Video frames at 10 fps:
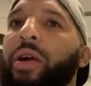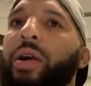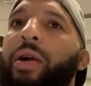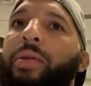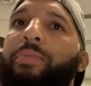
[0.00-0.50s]

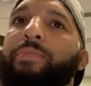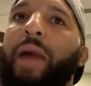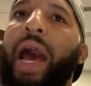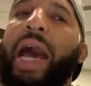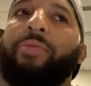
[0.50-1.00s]

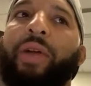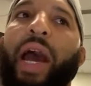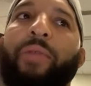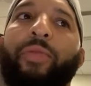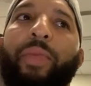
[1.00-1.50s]
I
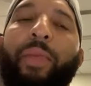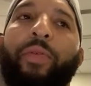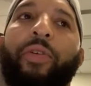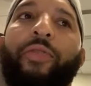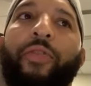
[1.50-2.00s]

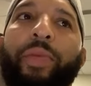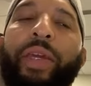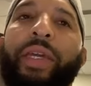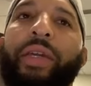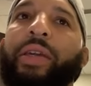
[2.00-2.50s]
remember for
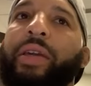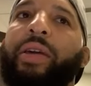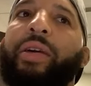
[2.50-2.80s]
me,